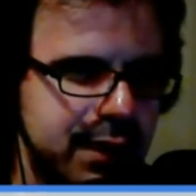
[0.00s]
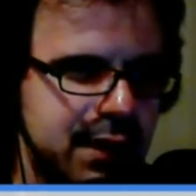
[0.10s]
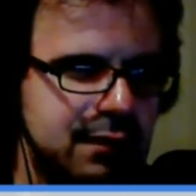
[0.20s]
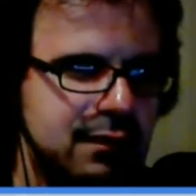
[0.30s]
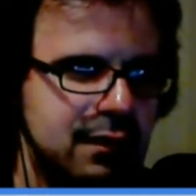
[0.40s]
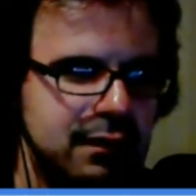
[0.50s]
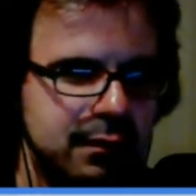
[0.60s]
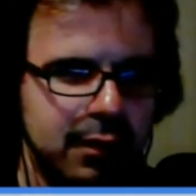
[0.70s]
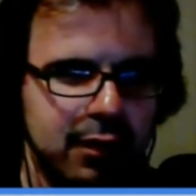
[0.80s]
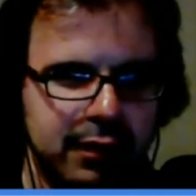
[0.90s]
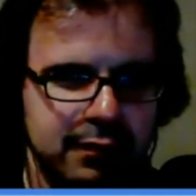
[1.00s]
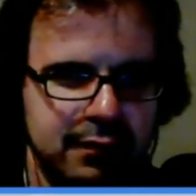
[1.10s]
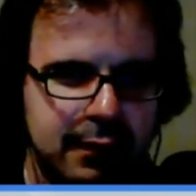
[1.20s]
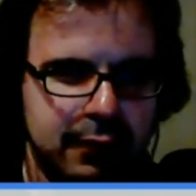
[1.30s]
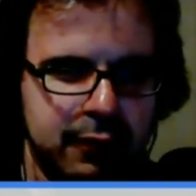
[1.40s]
and the blog at
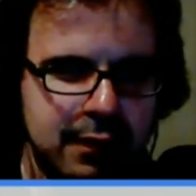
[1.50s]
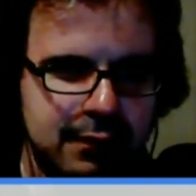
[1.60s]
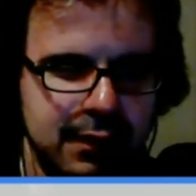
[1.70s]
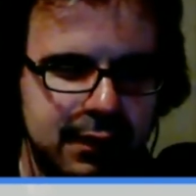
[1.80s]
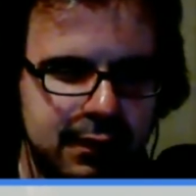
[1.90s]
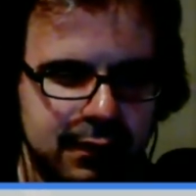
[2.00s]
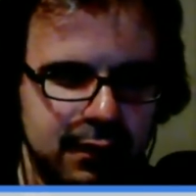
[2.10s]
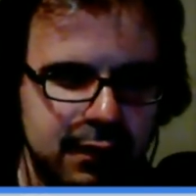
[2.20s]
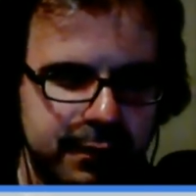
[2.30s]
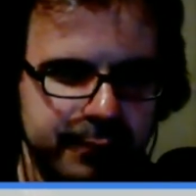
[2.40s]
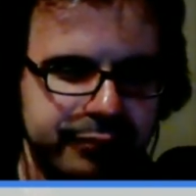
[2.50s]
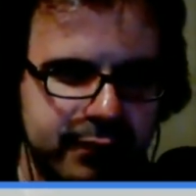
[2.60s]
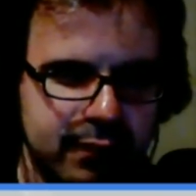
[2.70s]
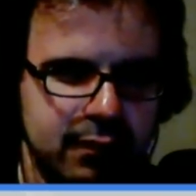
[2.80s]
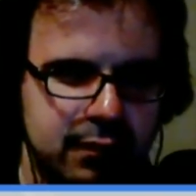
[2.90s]
TeknoCratik.
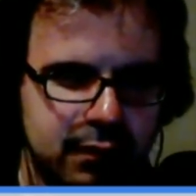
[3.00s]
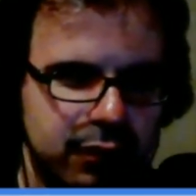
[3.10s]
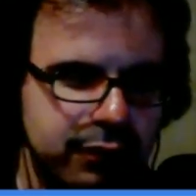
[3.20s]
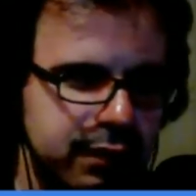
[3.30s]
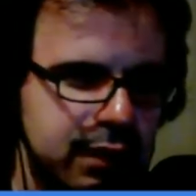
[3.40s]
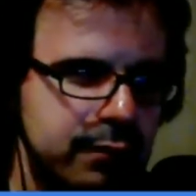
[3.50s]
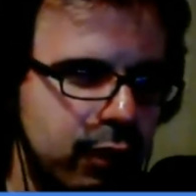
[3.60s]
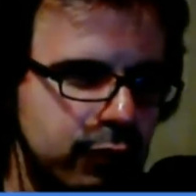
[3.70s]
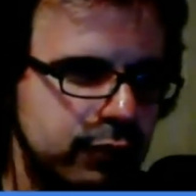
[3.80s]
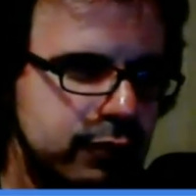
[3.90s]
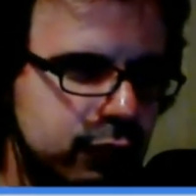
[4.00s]
On